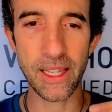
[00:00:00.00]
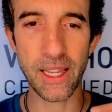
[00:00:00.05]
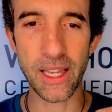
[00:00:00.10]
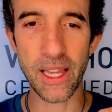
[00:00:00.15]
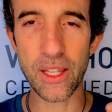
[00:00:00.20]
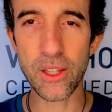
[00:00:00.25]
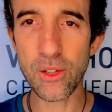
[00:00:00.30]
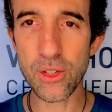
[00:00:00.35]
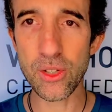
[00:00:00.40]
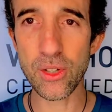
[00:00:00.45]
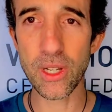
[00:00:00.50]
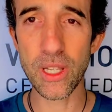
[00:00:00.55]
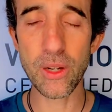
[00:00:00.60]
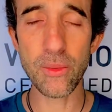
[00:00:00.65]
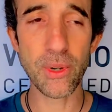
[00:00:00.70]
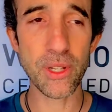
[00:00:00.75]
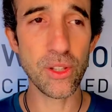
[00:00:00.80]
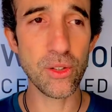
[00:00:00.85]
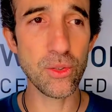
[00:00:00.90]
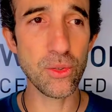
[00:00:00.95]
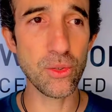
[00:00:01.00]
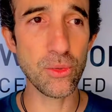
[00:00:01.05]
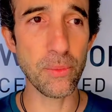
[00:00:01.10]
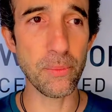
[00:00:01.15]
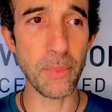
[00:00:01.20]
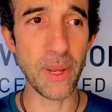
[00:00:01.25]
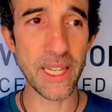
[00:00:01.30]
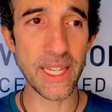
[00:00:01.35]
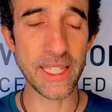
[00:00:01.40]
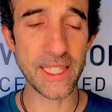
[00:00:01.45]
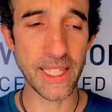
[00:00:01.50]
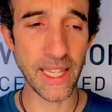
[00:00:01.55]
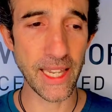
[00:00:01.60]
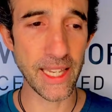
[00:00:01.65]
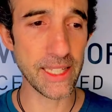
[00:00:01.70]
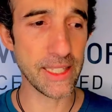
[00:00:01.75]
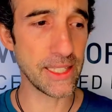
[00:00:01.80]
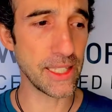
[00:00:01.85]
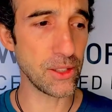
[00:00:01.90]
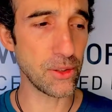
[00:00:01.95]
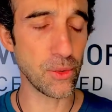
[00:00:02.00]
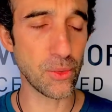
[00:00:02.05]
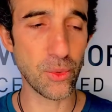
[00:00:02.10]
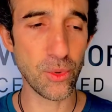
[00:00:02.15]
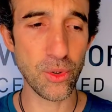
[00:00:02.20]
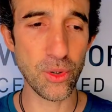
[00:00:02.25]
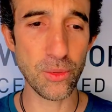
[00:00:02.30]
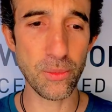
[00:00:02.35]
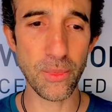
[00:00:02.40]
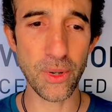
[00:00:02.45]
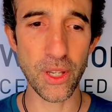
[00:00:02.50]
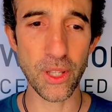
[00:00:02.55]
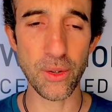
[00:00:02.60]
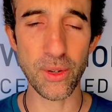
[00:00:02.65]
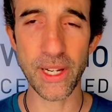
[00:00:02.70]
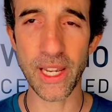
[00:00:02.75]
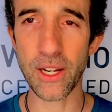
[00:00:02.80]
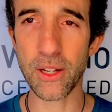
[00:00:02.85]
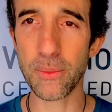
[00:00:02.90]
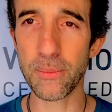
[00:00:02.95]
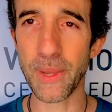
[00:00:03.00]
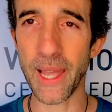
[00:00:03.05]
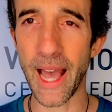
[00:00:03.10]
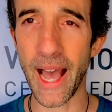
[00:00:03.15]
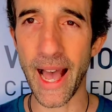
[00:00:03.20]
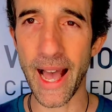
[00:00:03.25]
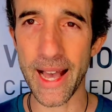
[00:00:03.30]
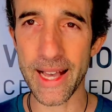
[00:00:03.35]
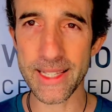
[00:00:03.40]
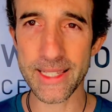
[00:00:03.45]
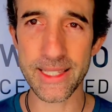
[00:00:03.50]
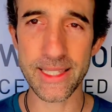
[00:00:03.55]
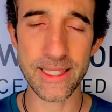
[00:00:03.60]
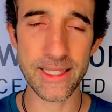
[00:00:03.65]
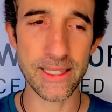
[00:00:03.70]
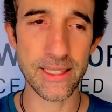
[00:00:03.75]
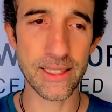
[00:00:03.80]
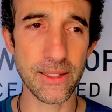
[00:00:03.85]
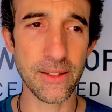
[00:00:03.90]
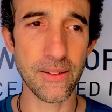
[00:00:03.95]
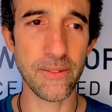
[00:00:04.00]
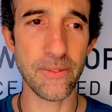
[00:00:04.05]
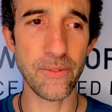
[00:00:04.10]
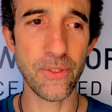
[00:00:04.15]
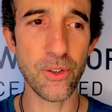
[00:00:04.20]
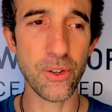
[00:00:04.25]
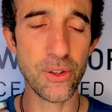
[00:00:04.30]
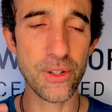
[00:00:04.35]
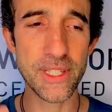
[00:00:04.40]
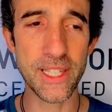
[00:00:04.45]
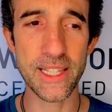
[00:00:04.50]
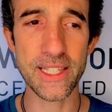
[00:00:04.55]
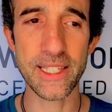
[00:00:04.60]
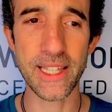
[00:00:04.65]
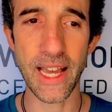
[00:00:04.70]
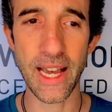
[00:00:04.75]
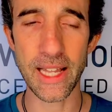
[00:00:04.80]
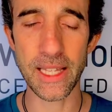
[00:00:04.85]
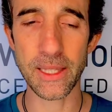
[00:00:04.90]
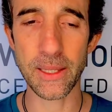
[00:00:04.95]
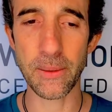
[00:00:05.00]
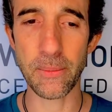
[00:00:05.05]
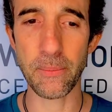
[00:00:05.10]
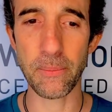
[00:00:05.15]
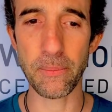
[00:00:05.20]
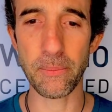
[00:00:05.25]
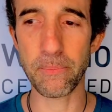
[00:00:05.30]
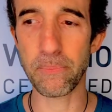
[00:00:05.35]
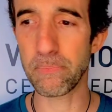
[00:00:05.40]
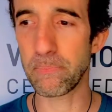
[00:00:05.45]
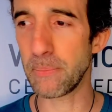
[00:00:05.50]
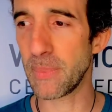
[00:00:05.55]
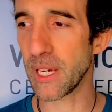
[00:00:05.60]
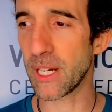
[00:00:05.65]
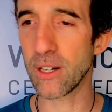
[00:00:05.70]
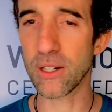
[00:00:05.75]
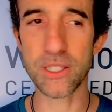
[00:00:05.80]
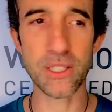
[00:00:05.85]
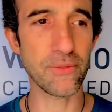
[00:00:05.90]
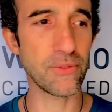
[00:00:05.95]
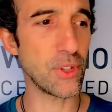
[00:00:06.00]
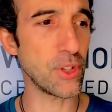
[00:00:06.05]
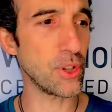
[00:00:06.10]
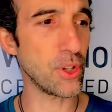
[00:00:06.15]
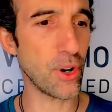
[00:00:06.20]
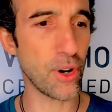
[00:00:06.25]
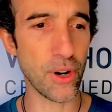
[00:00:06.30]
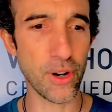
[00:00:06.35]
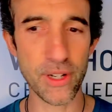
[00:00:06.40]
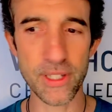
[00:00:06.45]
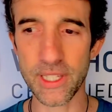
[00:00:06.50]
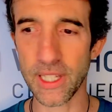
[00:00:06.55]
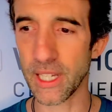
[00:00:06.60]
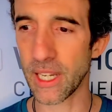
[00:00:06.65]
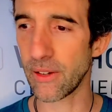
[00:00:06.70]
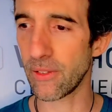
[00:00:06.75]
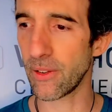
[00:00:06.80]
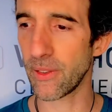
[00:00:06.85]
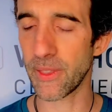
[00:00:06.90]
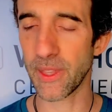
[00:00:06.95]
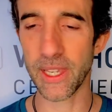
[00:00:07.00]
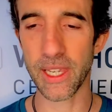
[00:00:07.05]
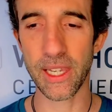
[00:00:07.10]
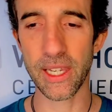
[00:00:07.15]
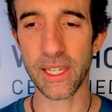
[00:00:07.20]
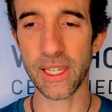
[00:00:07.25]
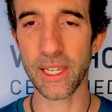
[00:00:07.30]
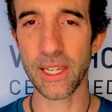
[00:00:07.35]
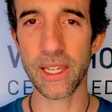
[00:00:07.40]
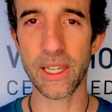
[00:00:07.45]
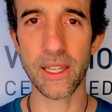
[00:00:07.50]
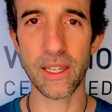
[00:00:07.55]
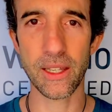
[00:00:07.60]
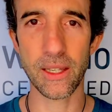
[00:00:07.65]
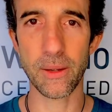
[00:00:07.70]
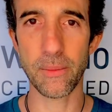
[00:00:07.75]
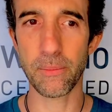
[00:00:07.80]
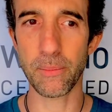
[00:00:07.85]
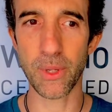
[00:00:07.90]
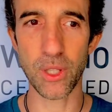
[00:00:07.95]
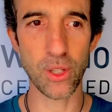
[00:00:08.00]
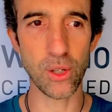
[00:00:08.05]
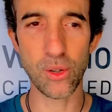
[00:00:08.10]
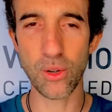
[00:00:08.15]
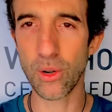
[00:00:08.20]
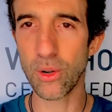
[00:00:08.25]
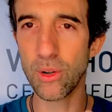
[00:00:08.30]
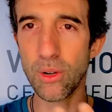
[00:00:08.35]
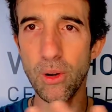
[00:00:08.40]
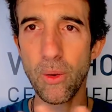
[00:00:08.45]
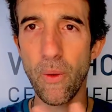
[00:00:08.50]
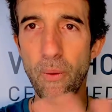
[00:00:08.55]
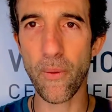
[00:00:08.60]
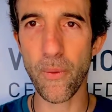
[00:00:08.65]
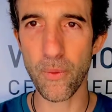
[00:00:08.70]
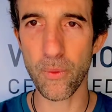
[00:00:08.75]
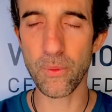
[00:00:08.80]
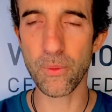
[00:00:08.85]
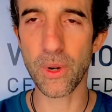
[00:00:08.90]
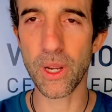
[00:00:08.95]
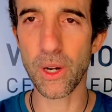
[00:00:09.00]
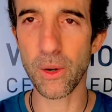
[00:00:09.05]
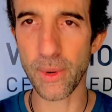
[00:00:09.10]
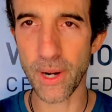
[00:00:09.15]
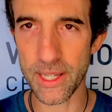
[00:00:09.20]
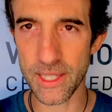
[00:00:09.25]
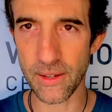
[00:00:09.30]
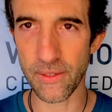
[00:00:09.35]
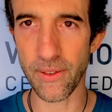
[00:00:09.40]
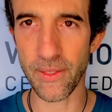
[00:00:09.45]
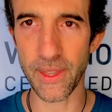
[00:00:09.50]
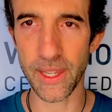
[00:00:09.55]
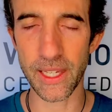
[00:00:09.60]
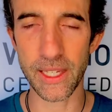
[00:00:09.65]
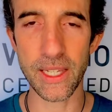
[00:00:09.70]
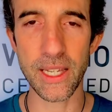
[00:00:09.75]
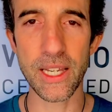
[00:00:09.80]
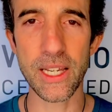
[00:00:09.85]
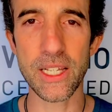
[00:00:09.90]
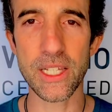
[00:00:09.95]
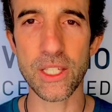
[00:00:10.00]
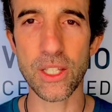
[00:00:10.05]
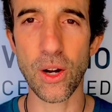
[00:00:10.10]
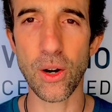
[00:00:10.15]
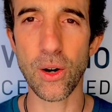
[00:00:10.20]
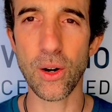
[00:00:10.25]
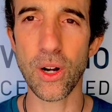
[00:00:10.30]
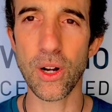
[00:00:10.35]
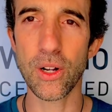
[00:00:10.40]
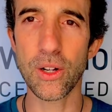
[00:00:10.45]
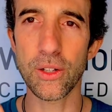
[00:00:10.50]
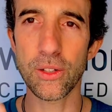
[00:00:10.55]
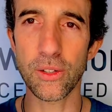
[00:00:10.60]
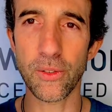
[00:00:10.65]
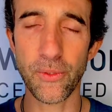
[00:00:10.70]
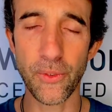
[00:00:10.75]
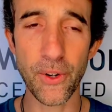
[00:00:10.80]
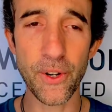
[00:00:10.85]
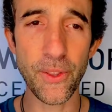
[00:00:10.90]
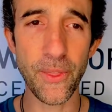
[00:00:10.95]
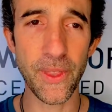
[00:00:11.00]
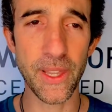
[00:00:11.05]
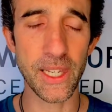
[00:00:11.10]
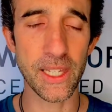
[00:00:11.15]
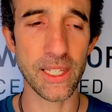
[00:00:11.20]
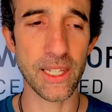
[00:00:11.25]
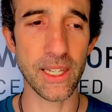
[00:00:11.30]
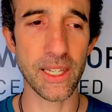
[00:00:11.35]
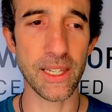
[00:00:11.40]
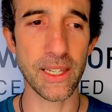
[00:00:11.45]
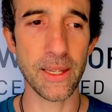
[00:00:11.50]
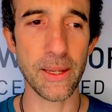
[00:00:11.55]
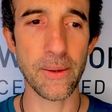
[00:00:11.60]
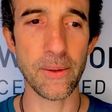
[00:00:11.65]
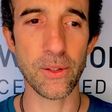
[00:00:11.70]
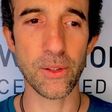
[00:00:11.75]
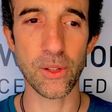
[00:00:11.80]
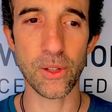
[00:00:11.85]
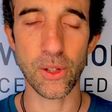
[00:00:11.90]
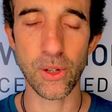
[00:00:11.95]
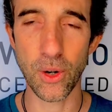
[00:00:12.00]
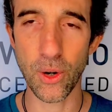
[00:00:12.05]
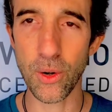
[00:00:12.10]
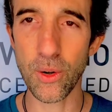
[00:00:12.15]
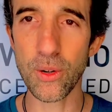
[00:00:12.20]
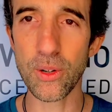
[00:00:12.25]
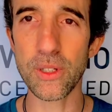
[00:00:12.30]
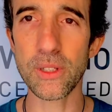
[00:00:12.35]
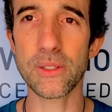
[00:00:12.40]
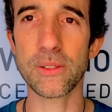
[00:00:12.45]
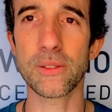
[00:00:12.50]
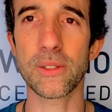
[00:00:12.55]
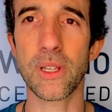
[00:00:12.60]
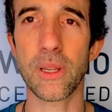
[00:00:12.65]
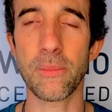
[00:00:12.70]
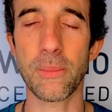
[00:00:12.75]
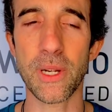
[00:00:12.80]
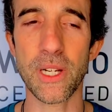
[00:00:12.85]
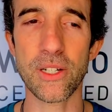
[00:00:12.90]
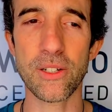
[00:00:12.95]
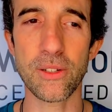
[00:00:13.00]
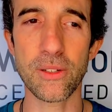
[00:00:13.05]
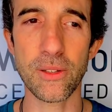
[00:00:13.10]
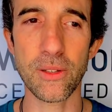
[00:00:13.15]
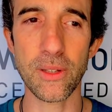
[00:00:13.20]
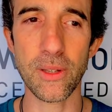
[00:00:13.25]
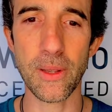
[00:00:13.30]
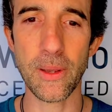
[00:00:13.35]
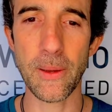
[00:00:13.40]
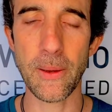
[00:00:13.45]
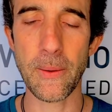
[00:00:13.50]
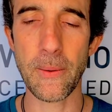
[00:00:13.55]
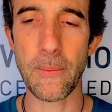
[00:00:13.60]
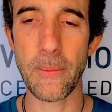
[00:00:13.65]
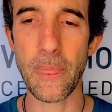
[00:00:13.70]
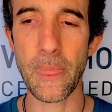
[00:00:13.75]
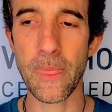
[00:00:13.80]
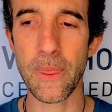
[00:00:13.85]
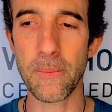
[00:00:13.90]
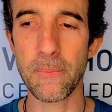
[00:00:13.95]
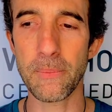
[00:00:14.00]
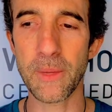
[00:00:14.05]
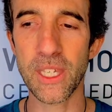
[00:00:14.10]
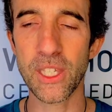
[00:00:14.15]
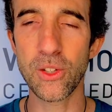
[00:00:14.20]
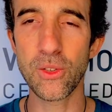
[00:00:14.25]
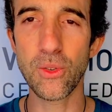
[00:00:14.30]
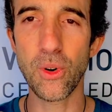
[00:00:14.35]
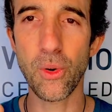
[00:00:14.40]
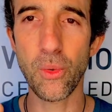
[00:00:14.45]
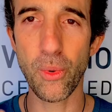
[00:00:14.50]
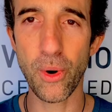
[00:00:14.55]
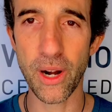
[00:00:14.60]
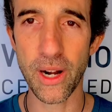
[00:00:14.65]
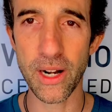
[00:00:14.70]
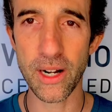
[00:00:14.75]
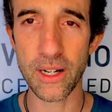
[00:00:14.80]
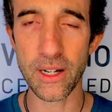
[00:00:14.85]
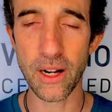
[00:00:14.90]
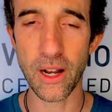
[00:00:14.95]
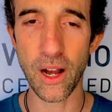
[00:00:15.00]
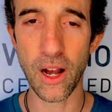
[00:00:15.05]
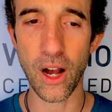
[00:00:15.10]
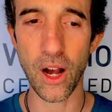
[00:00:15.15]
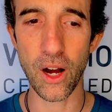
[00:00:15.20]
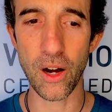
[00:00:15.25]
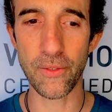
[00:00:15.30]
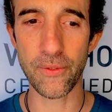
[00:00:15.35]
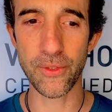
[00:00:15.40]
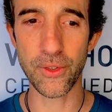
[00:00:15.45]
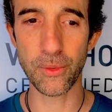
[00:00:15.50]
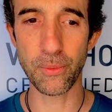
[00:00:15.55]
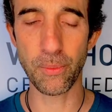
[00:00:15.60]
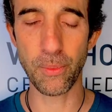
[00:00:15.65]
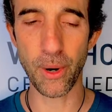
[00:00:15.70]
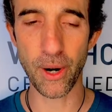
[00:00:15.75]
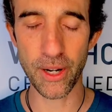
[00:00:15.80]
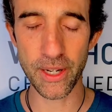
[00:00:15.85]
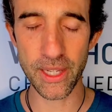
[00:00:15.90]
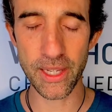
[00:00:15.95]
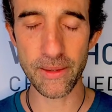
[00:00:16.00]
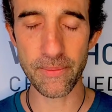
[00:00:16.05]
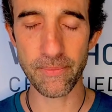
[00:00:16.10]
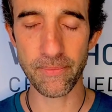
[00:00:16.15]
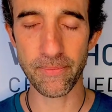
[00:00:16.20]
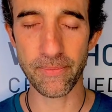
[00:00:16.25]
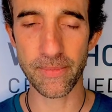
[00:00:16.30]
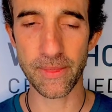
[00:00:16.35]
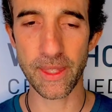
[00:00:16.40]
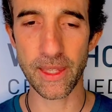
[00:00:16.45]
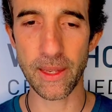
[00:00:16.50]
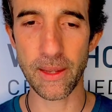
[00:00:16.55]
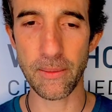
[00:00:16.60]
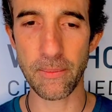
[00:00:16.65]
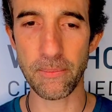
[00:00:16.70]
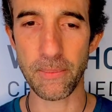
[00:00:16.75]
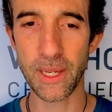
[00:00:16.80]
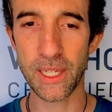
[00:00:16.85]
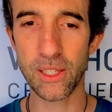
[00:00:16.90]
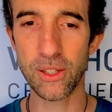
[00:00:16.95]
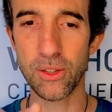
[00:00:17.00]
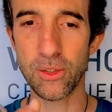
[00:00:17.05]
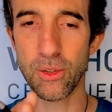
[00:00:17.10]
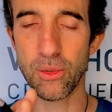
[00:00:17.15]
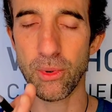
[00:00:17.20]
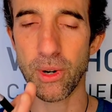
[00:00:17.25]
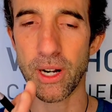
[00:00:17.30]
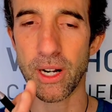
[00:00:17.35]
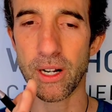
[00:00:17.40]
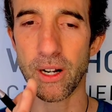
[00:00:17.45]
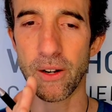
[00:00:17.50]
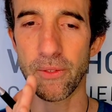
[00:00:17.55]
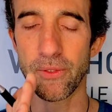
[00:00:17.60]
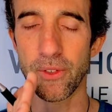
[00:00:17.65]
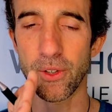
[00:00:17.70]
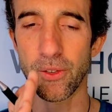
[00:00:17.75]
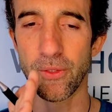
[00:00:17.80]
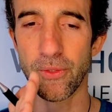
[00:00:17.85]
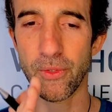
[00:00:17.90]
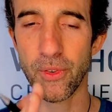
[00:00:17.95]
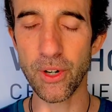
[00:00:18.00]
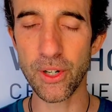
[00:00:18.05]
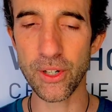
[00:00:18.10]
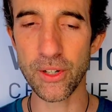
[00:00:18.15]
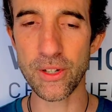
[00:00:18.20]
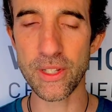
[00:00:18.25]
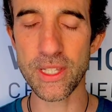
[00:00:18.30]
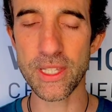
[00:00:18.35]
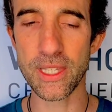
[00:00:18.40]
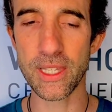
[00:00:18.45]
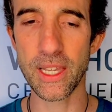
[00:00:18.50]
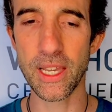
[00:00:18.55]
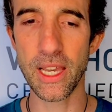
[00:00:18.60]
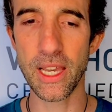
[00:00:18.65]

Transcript: And usually when you meditate in your room, you cannot be as focused as that because of the noise and everything, but the cold erase everything. So the first thing, the cold immersion make you aware of your body, make you aware of your focus,